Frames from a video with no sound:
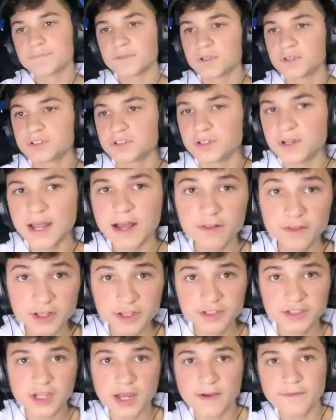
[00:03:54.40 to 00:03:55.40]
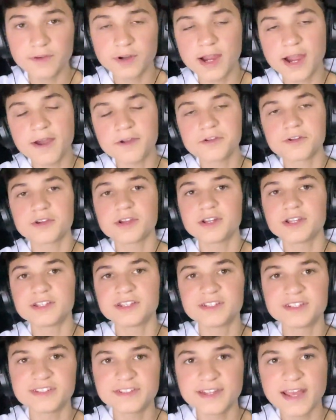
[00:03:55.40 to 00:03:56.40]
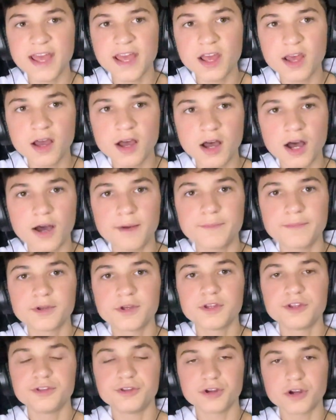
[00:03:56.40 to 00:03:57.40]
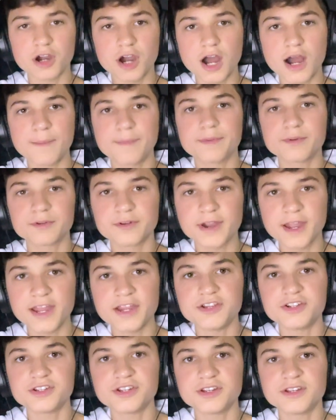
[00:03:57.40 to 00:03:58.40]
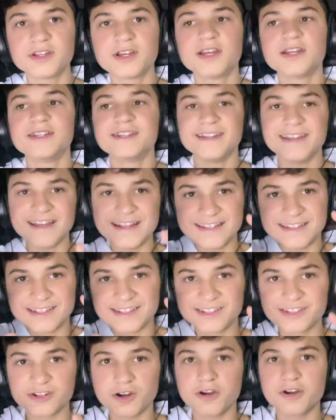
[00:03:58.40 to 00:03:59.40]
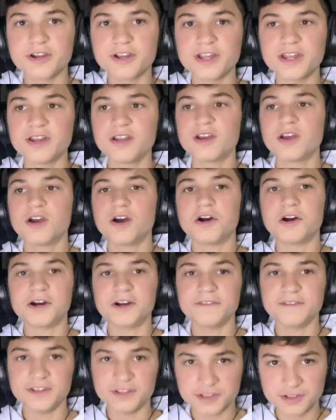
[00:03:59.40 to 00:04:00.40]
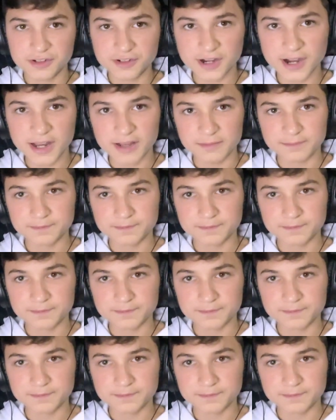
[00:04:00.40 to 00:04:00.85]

so now let's cover how you're going to set up your operation to get started on this grind.